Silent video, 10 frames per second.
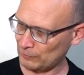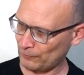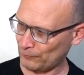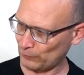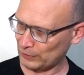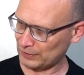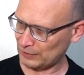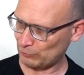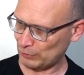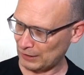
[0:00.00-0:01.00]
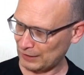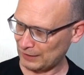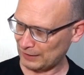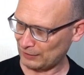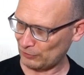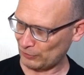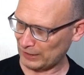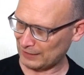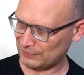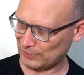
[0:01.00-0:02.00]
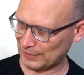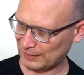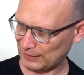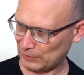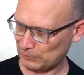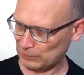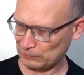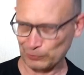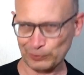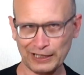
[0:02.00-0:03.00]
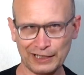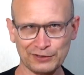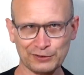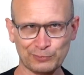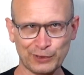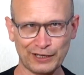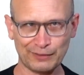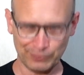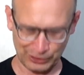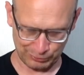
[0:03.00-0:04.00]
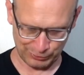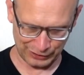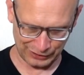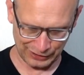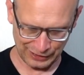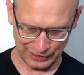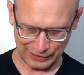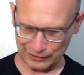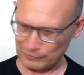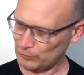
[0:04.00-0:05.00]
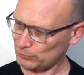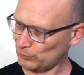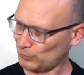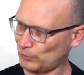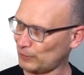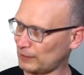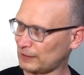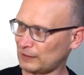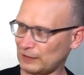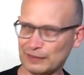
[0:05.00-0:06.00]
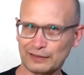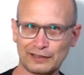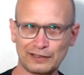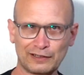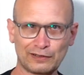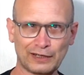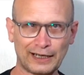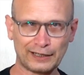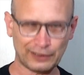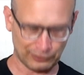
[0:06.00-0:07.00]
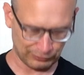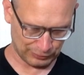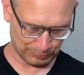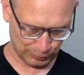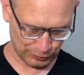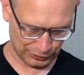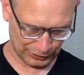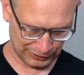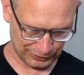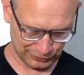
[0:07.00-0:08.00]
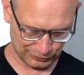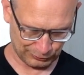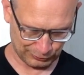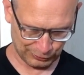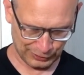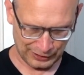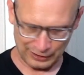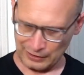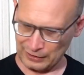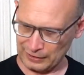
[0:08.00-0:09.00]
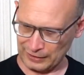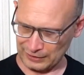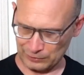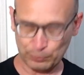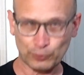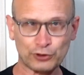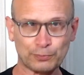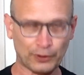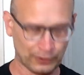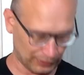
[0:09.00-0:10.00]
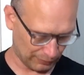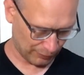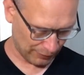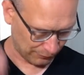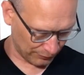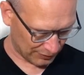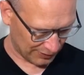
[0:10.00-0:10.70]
fully to the rear and not exactly in the middle, but kind of somewhere in between. And you've also got like the little angle to push against, so nice push point reference